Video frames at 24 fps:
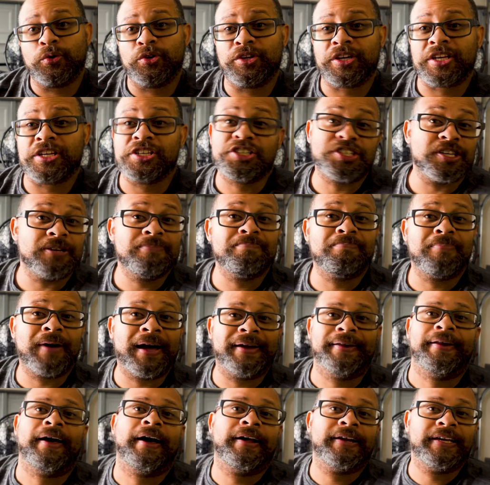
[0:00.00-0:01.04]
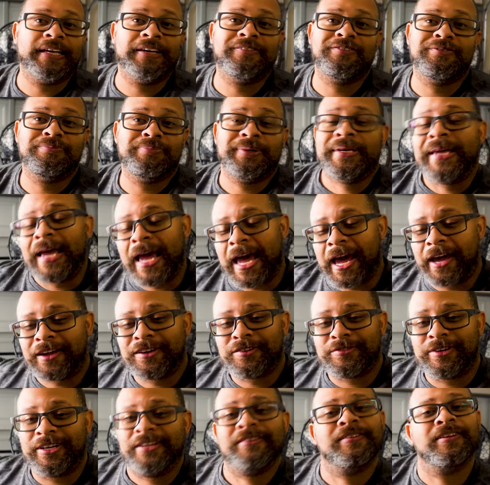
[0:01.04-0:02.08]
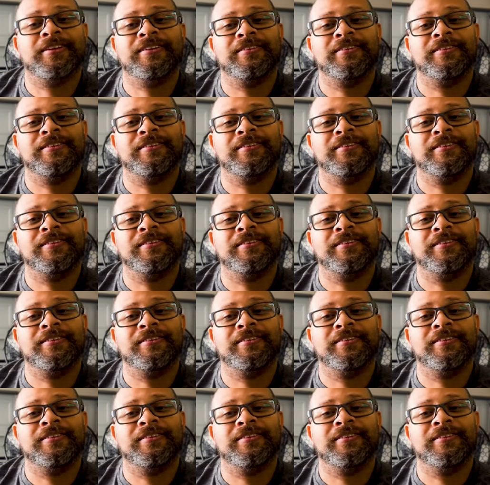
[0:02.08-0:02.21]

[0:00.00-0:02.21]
looking cheap might not even be accurate,